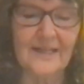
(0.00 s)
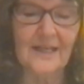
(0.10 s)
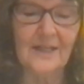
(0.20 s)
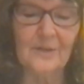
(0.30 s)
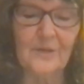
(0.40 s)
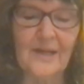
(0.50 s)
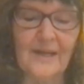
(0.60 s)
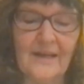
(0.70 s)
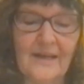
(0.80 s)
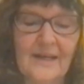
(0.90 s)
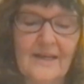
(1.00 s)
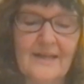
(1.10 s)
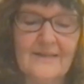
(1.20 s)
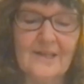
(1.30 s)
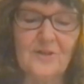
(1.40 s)
including
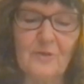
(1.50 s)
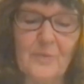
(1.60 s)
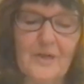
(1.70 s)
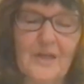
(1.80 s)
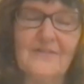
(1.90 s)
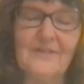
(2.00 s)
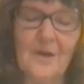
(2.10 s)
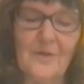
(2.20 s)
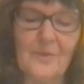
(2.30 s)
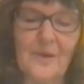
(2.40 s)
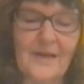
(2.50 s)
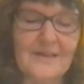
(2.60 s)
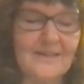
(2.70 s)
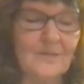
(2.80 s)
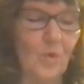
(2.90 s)
sexual reproductive health and rights,